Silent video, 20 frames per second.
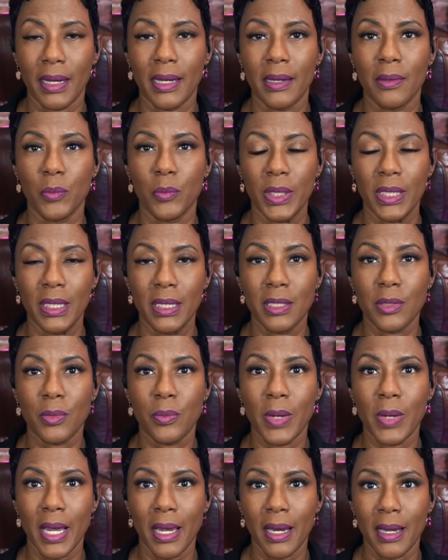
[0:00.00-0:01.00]
and we need to
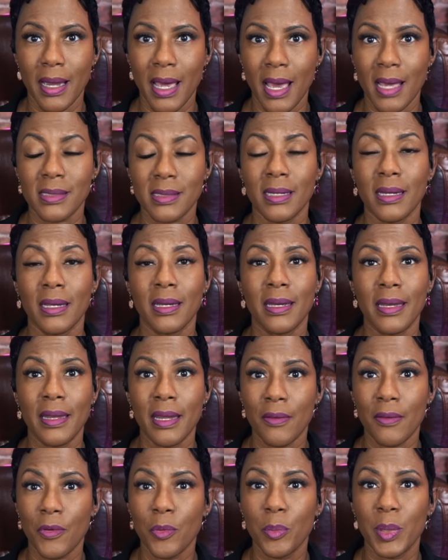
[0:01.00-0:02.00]
recognize it and
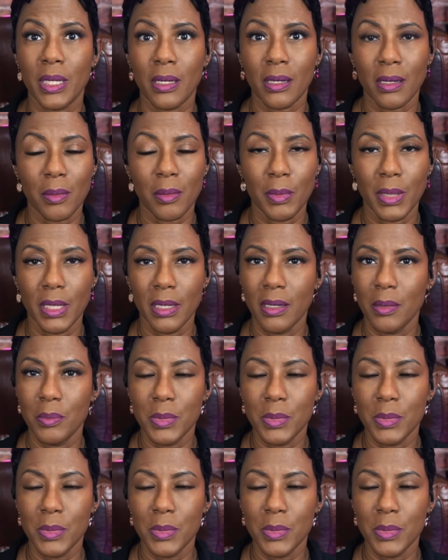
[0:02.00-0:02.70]
never become numb